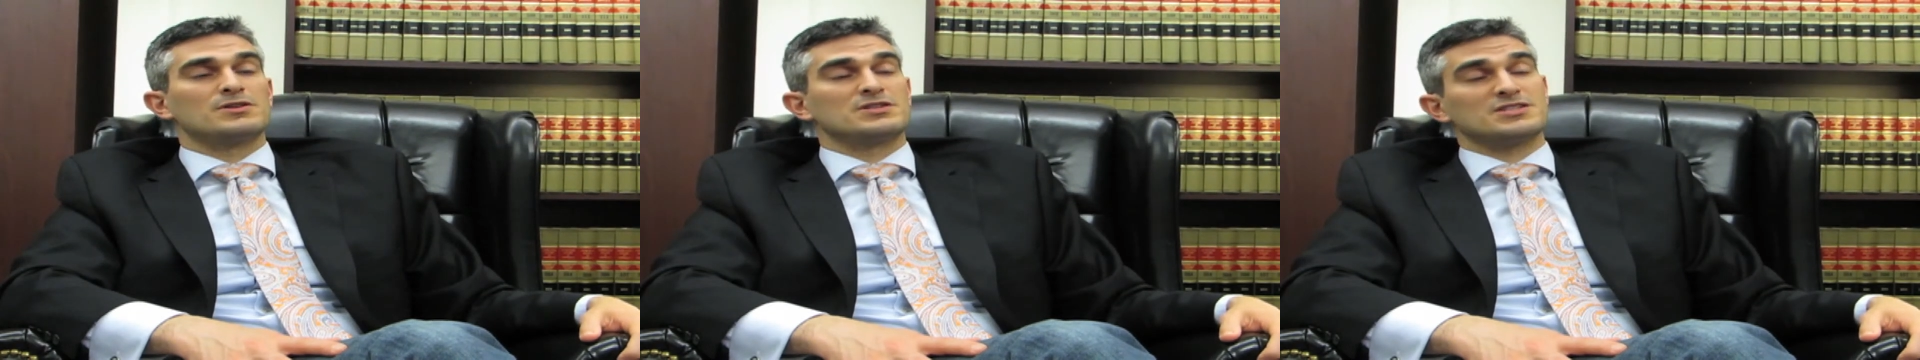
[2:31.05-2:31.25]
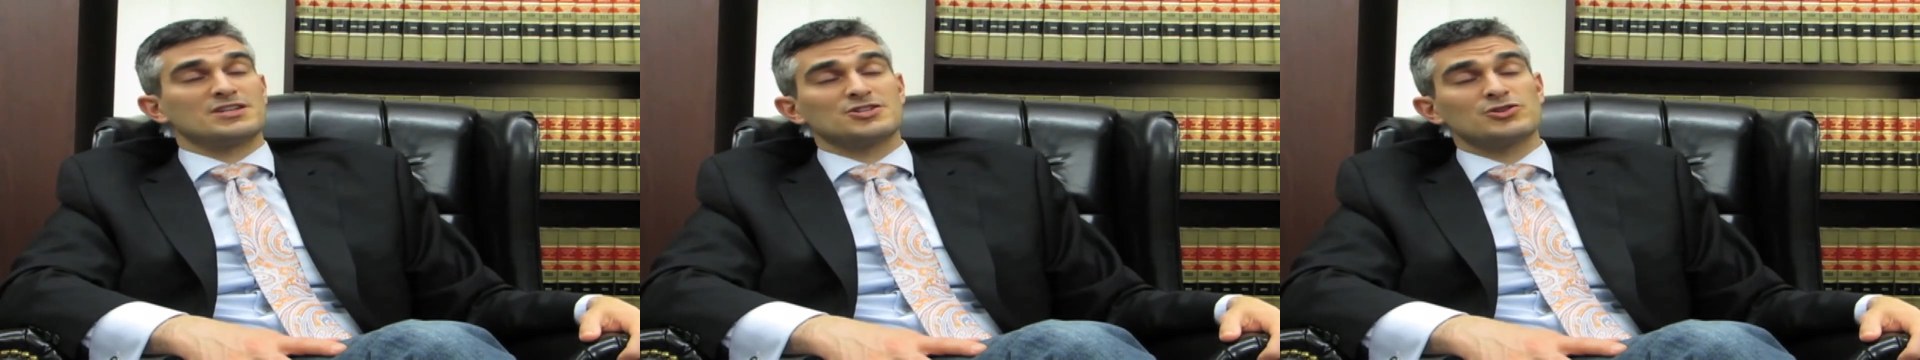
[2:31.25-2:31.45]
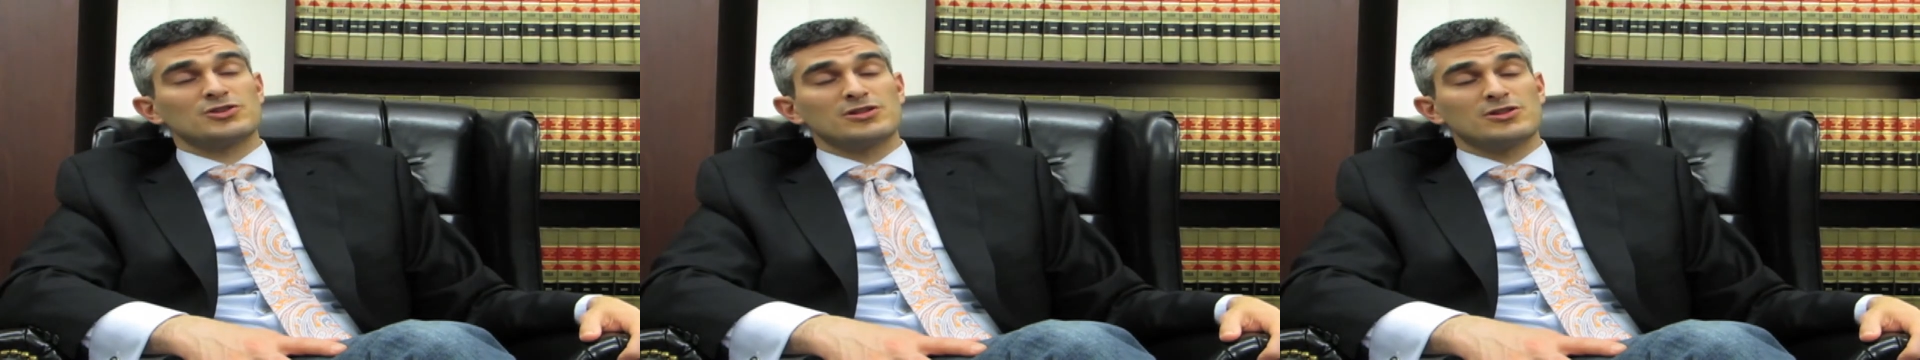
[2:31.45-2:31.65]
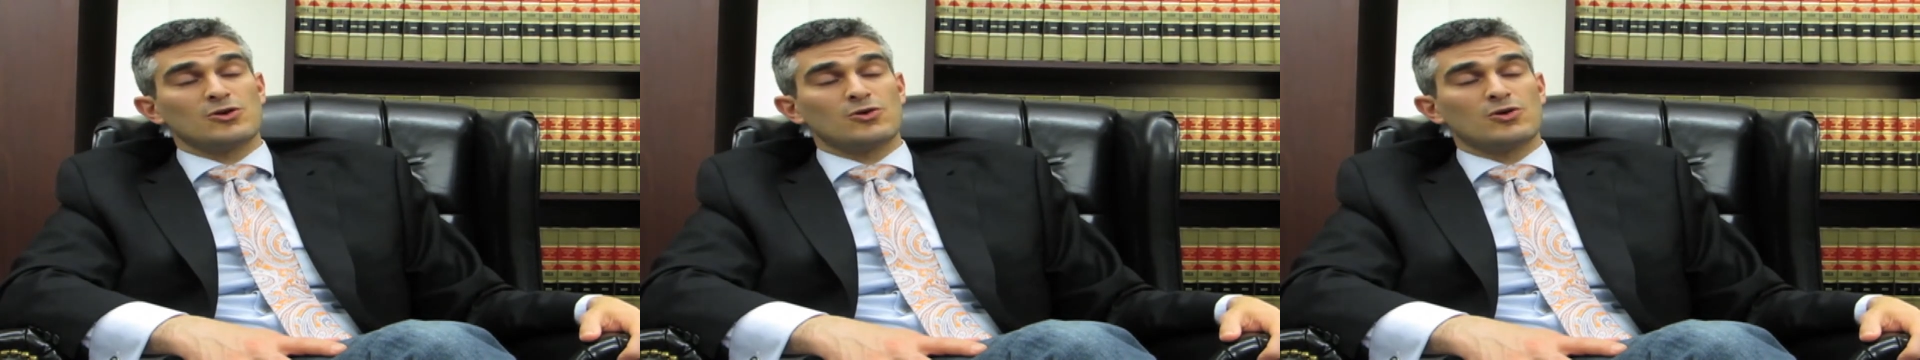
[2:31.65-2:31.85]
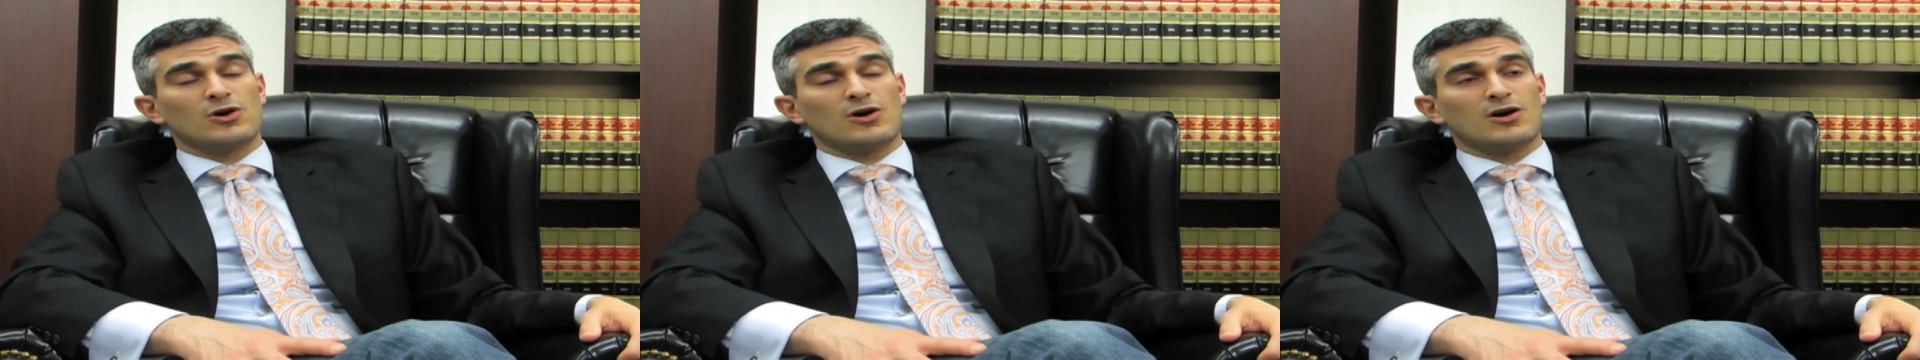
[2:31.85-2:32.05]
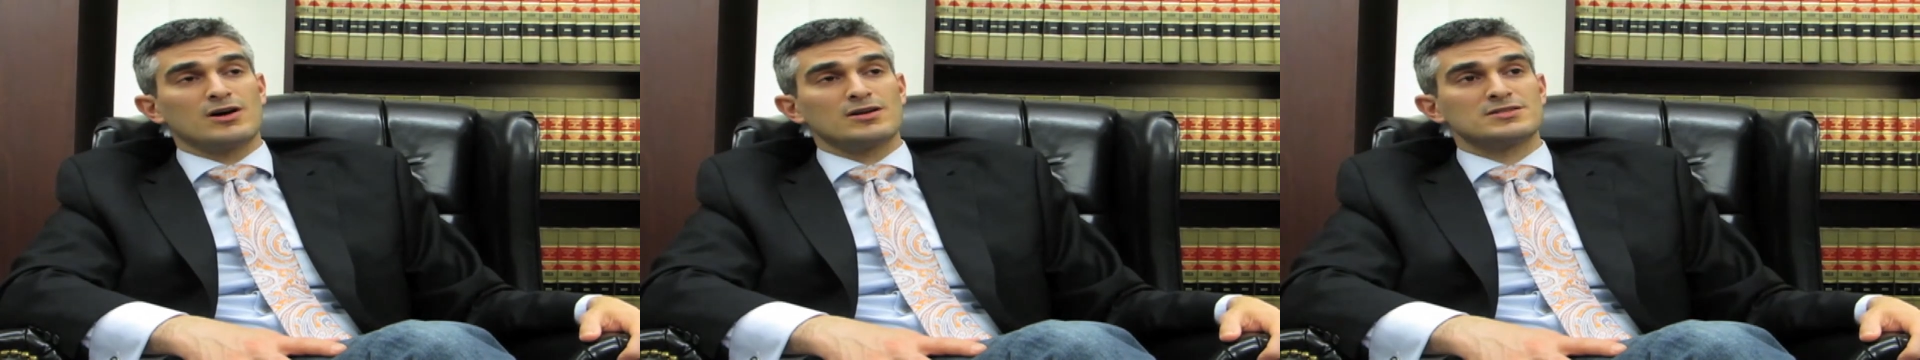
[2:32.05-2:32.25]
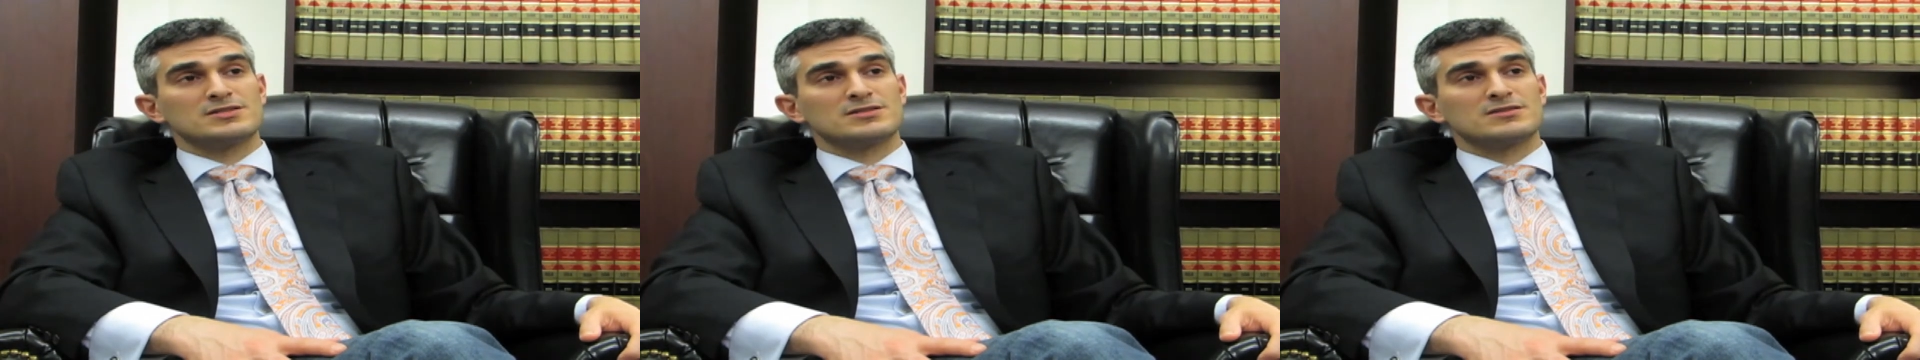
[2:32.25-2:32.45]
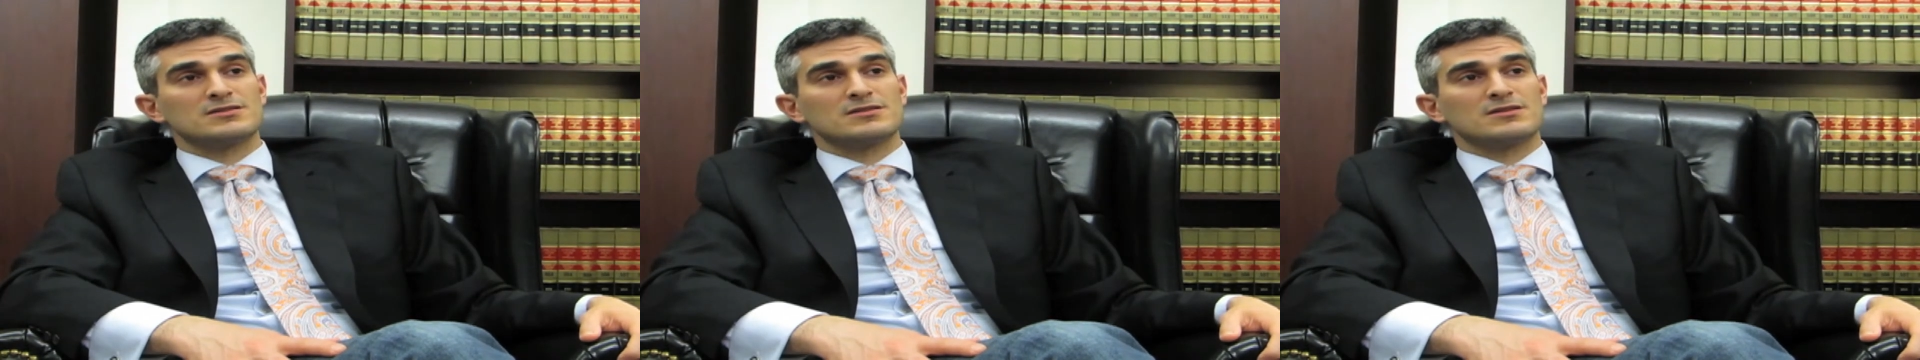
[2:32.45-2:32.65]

essentially low cost,